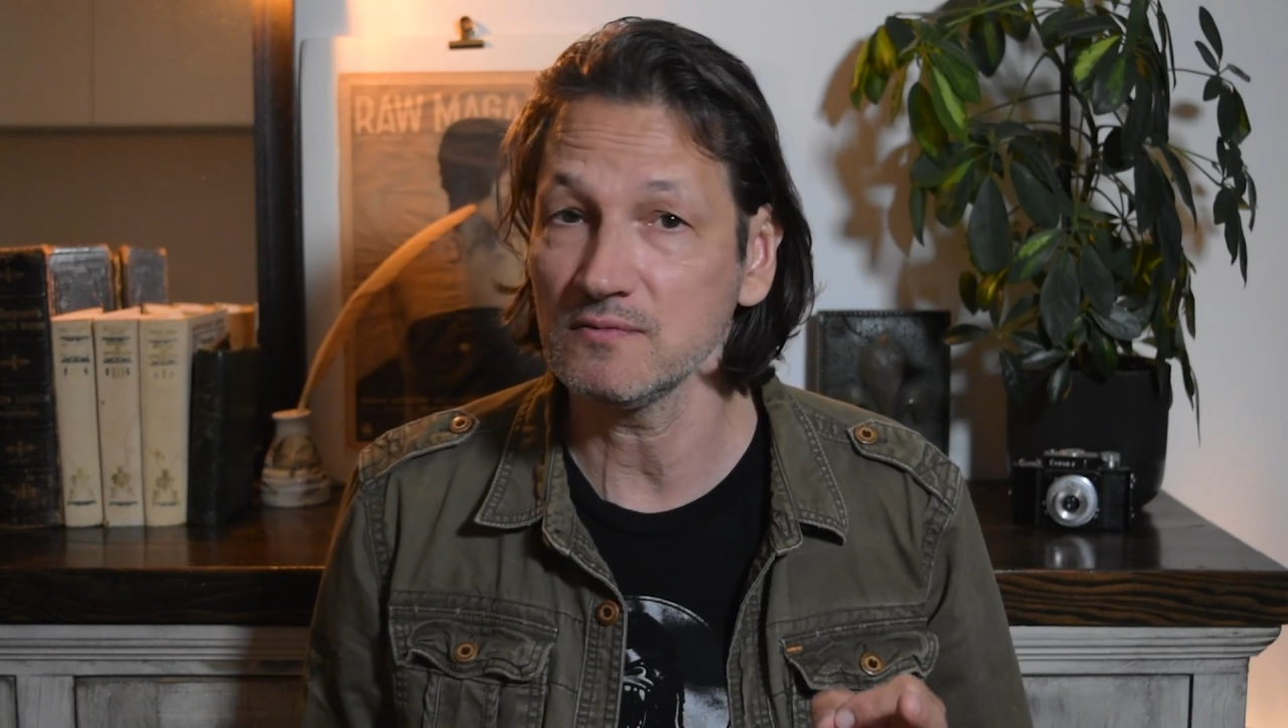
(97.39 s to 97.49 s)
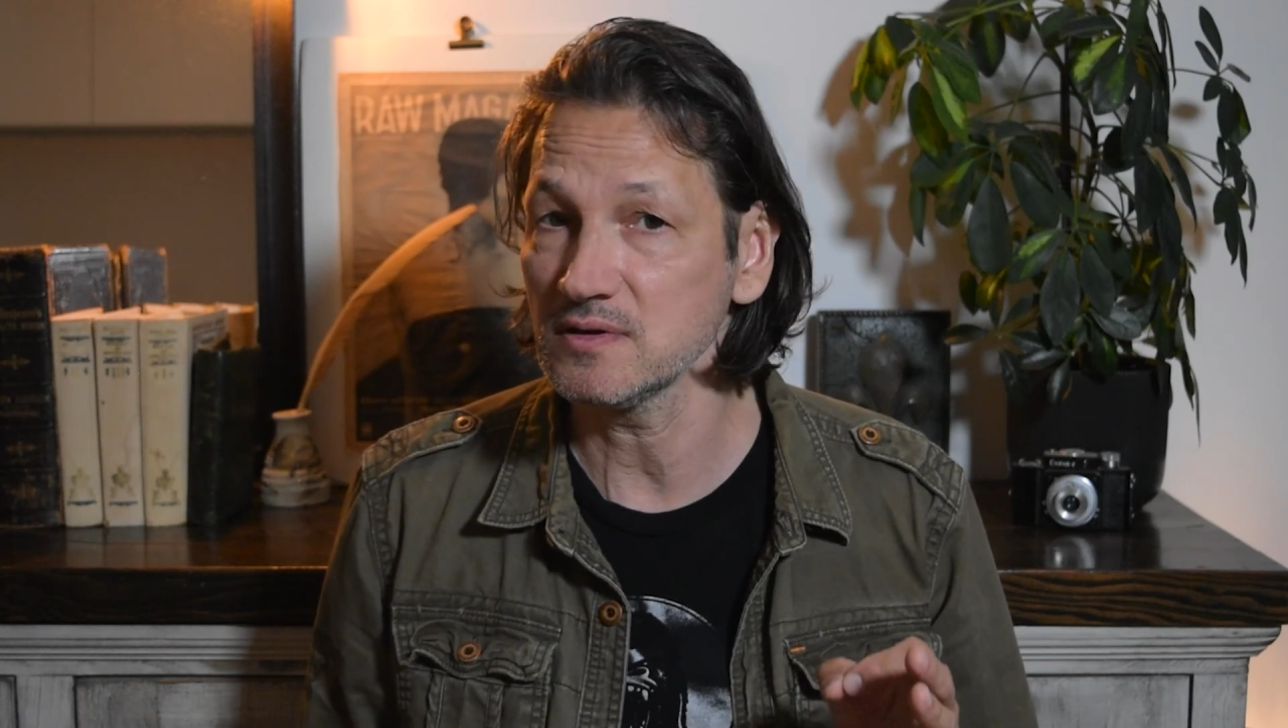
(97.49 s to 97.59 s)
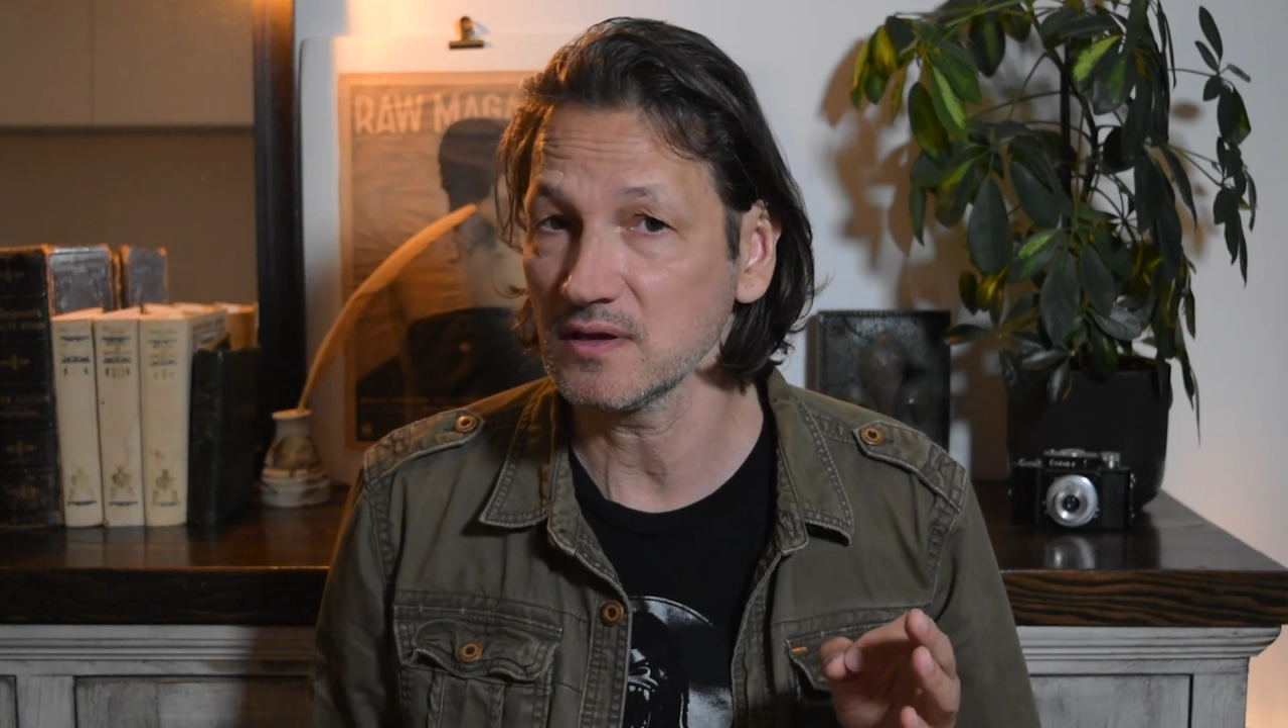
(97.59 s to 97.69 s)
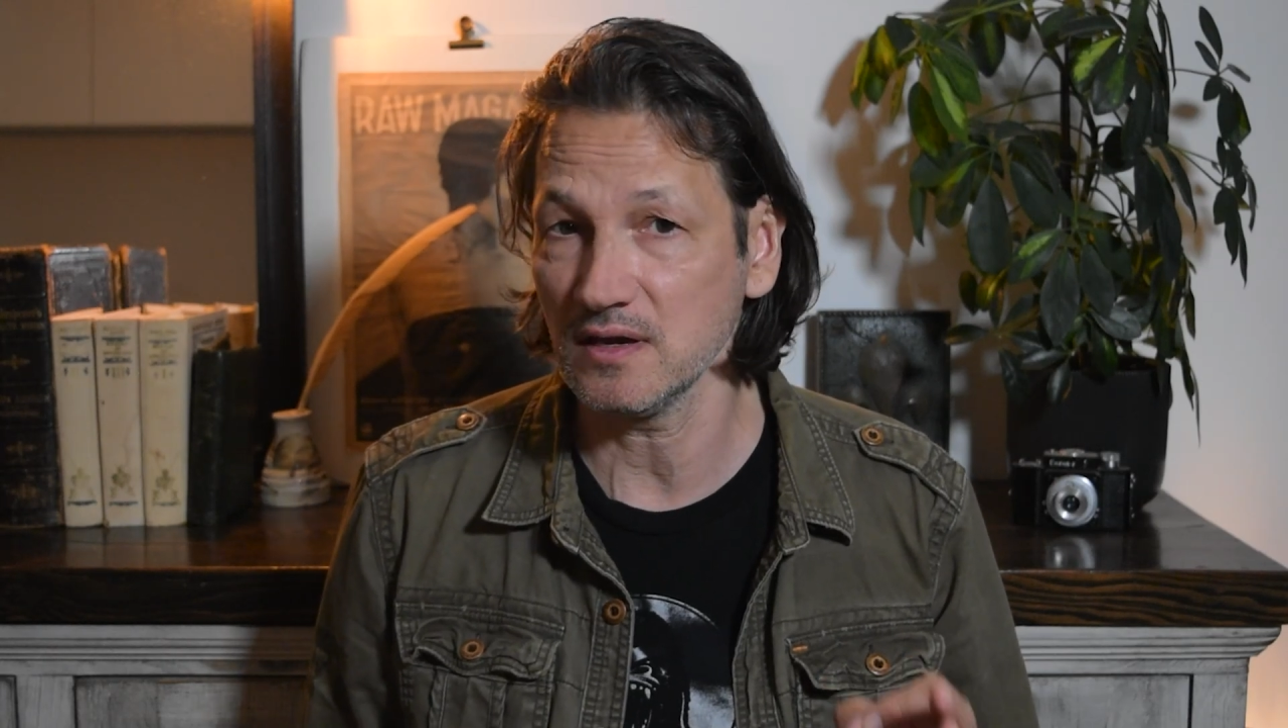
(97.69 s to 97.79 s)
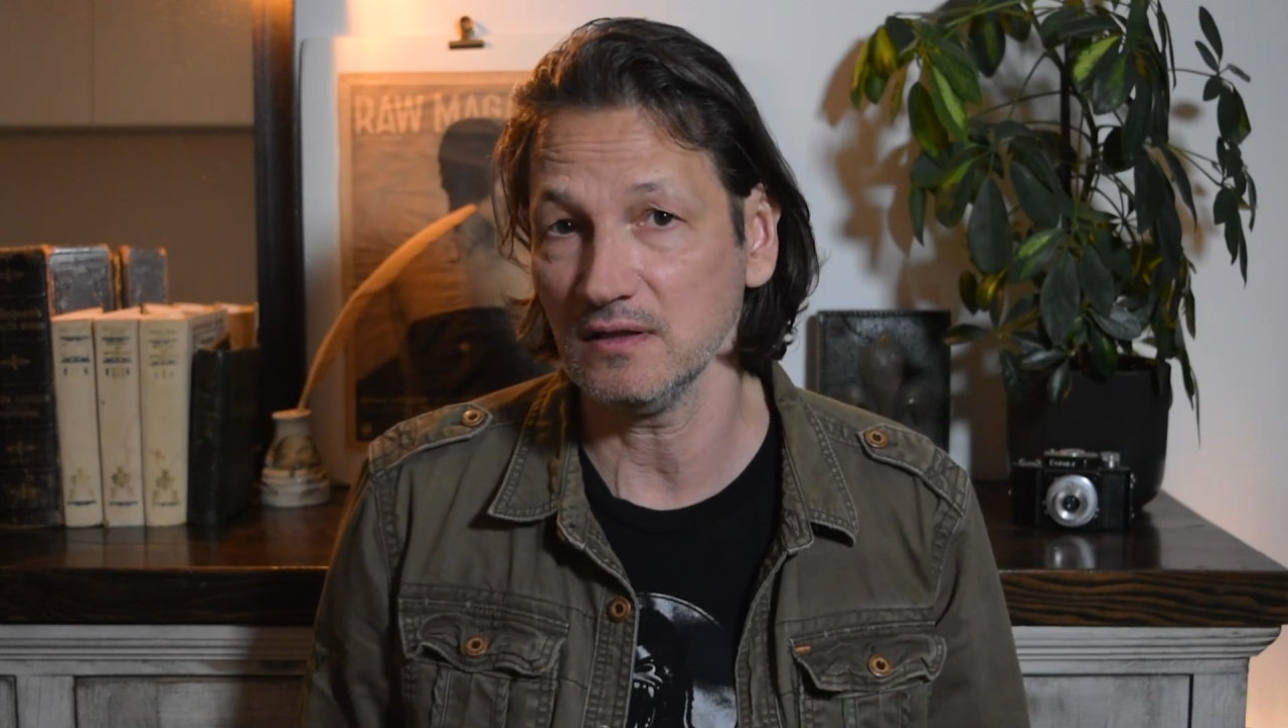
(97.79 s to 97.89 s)

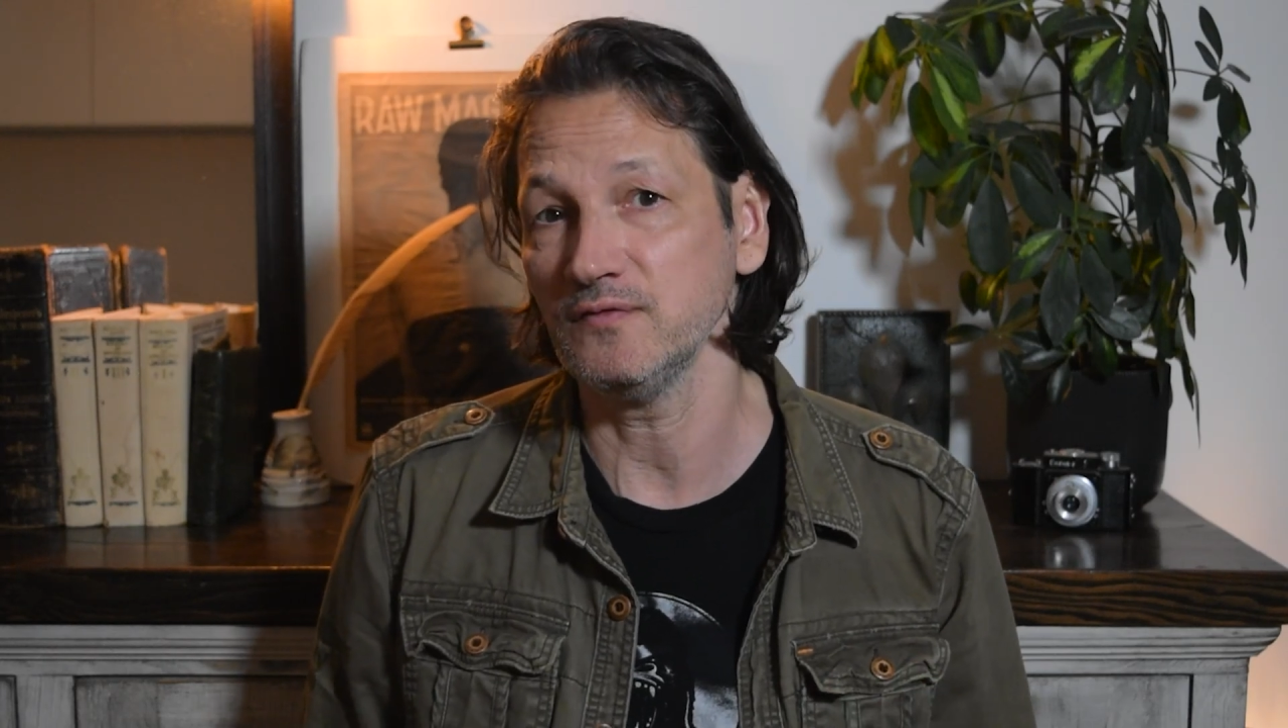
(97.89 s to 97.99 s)
would kill